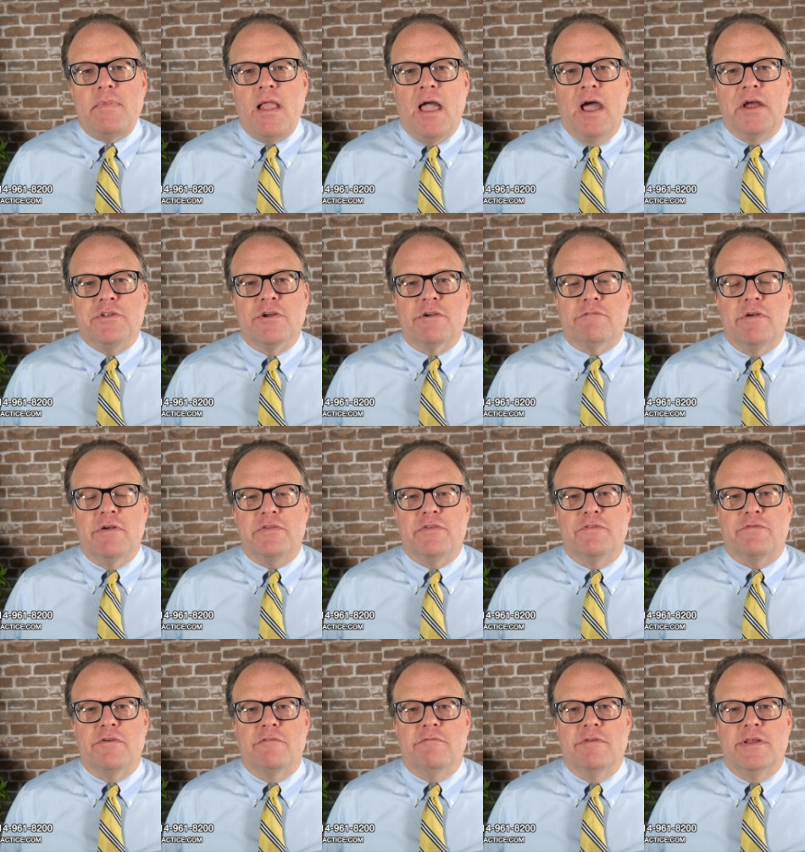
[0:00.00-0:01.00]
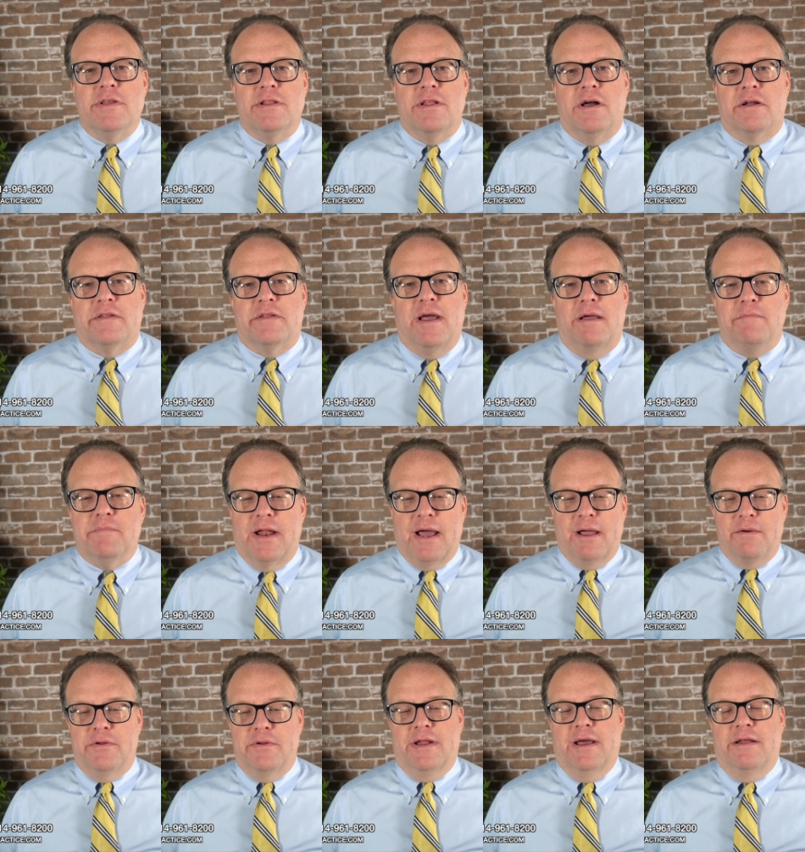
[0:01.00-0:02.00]
I took Russian for a really long time, but
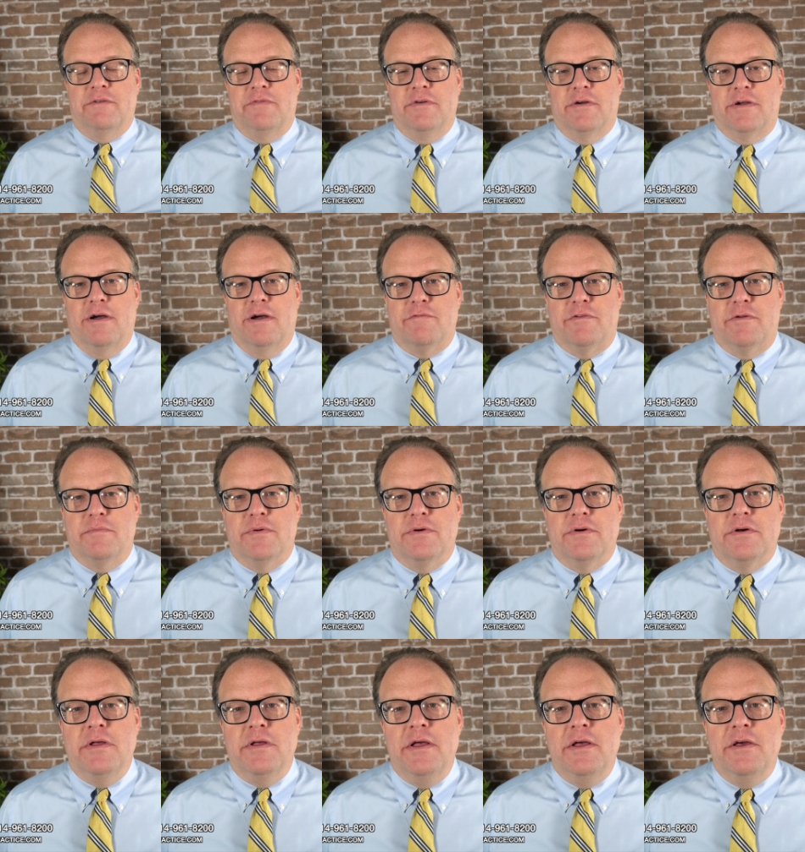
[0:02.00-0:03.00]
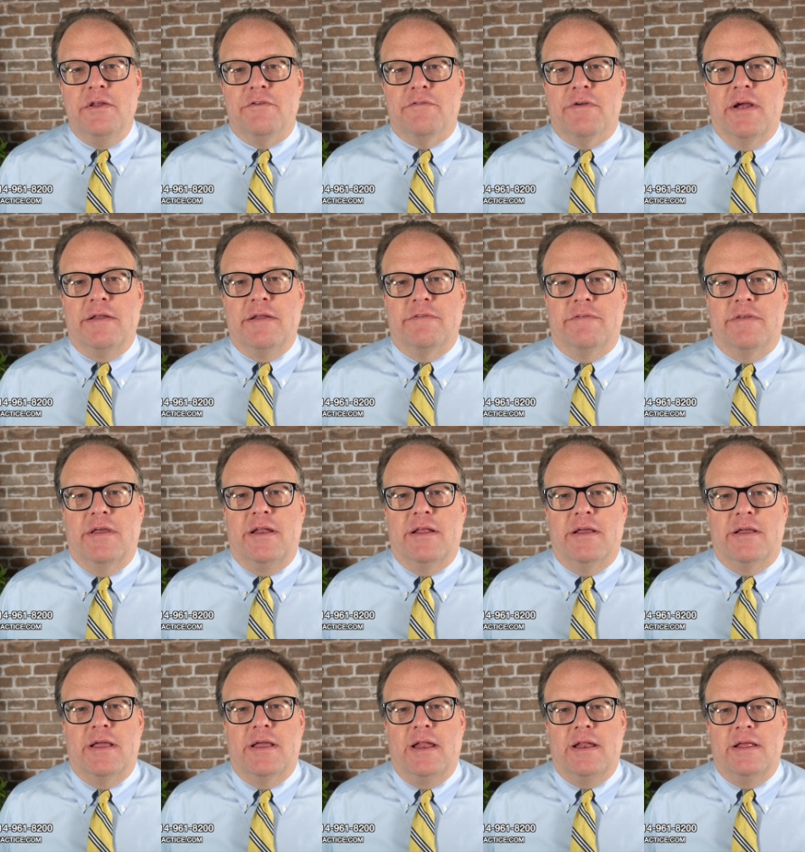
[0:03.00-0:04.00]
I would not feel comfortable
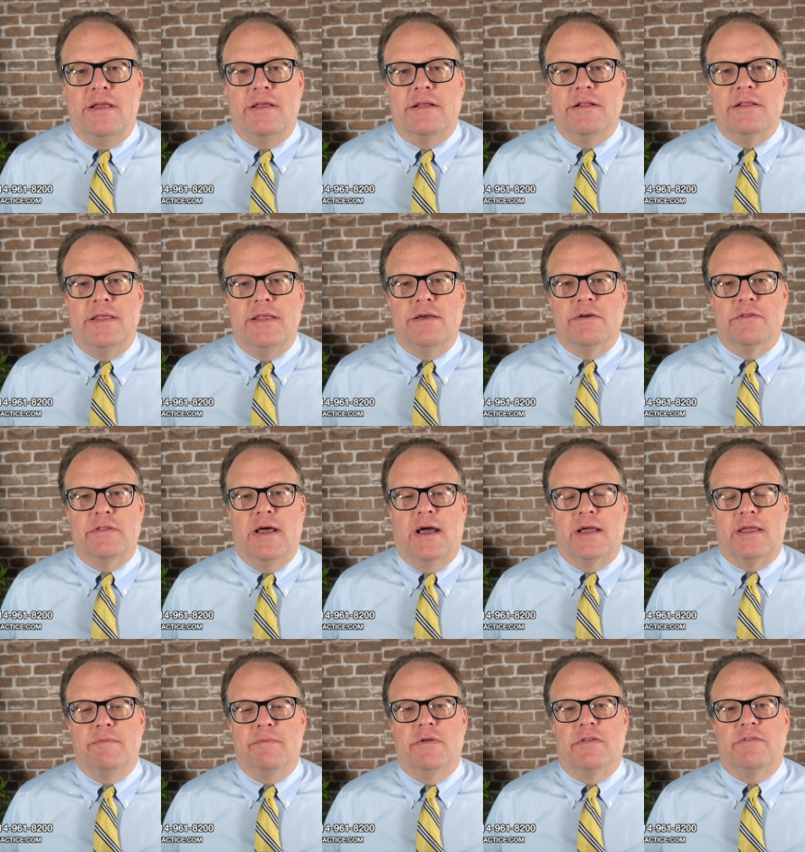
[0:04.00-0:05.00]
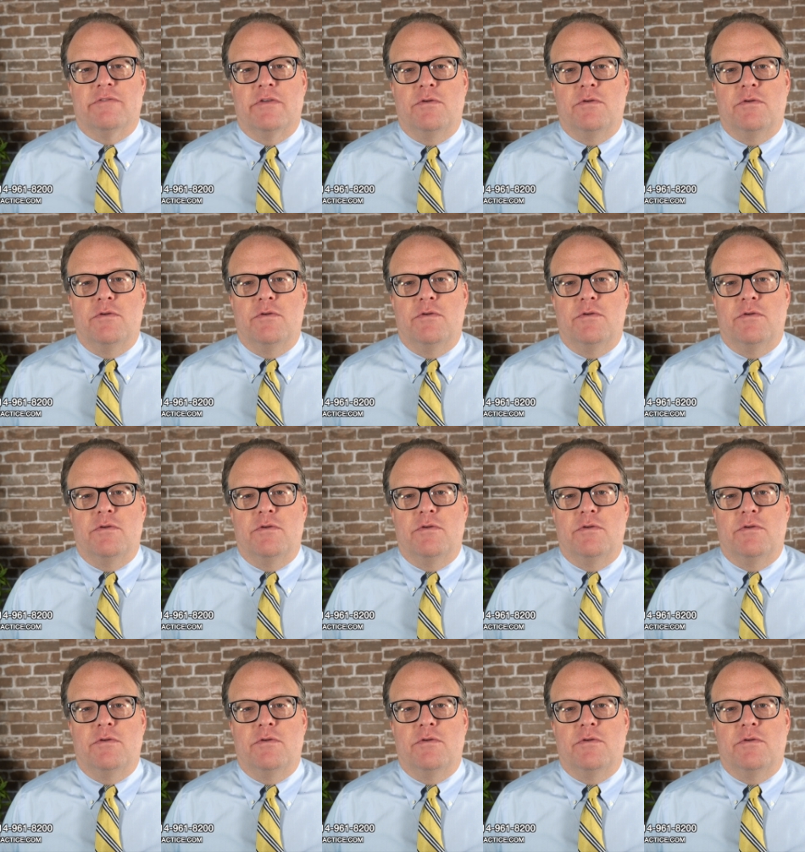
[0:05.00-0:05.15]
translating any legal document.